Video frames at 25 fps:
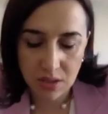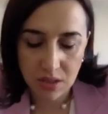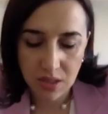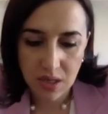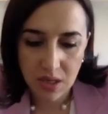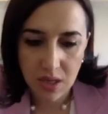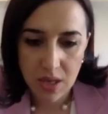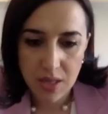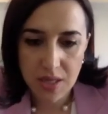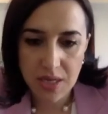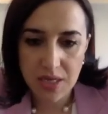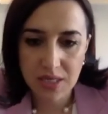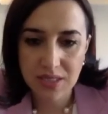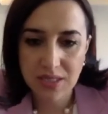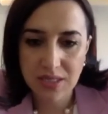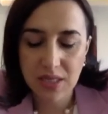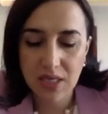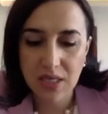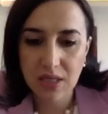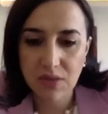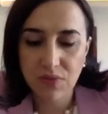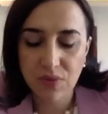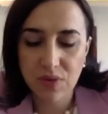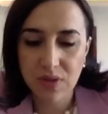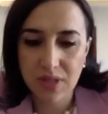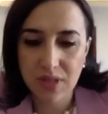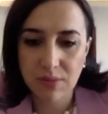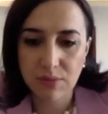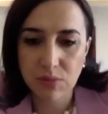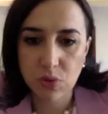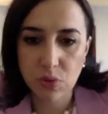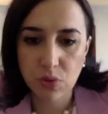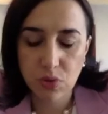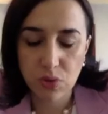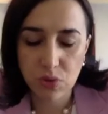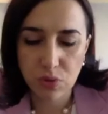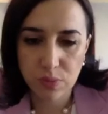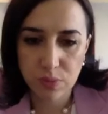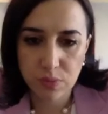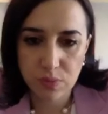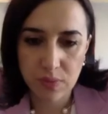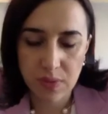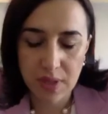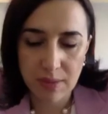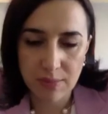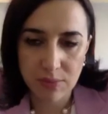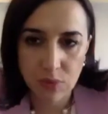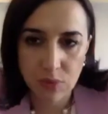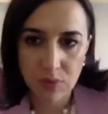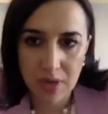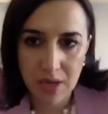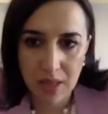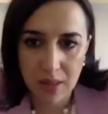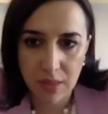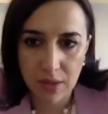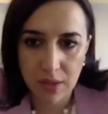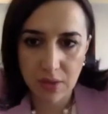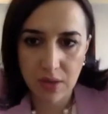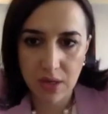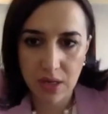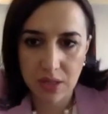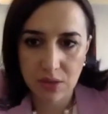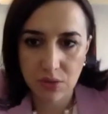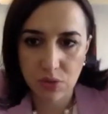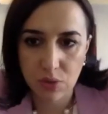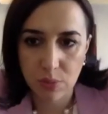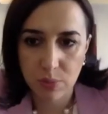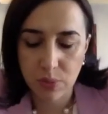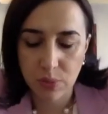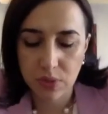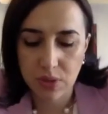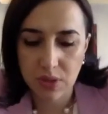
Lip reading: There is a need for them to group them together and to put